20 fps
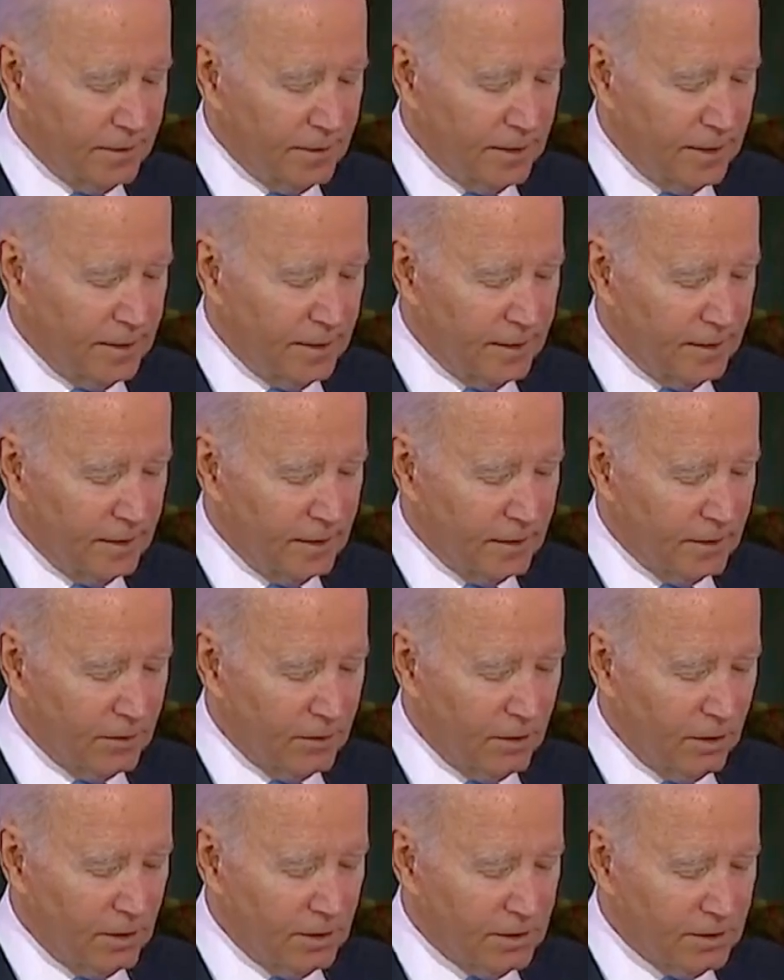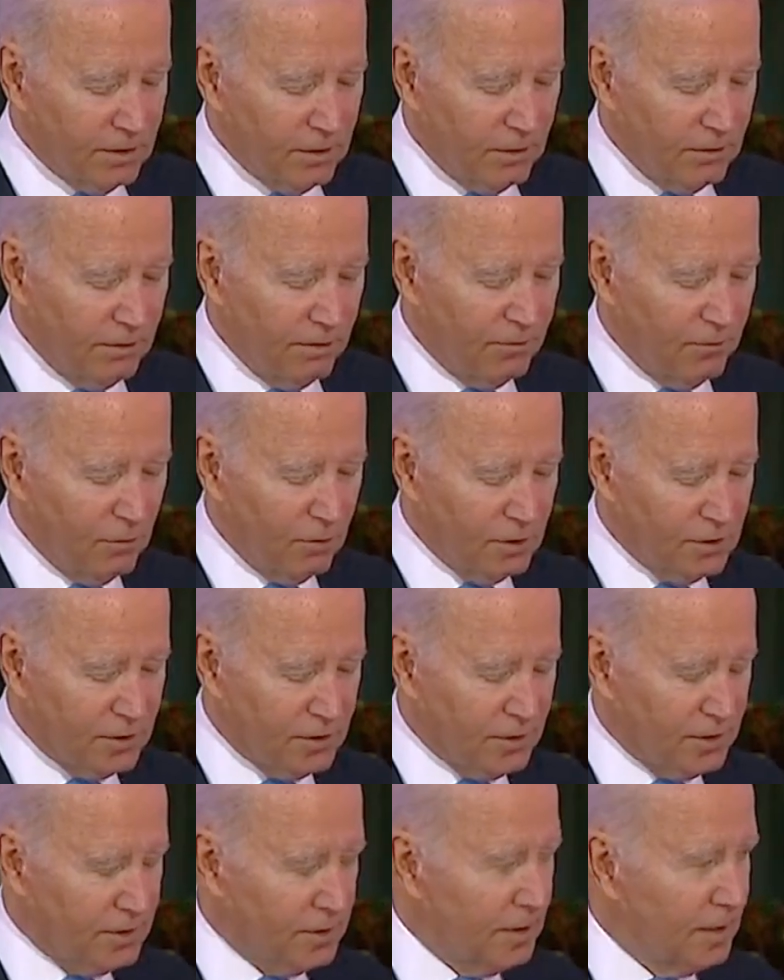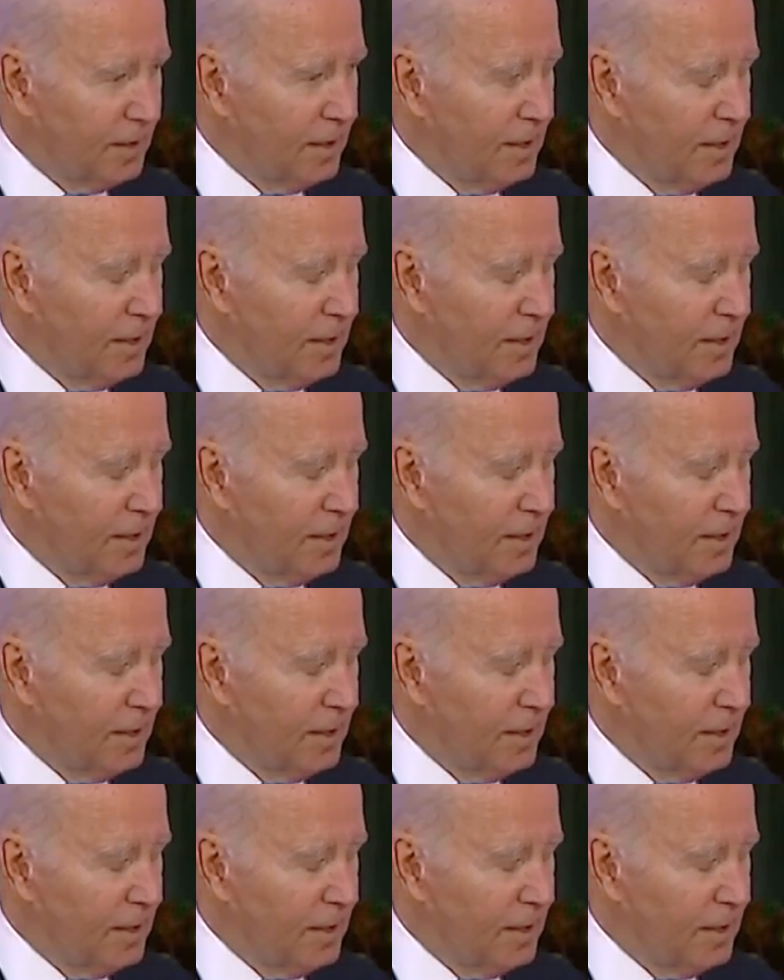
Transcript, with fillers: and across the forces,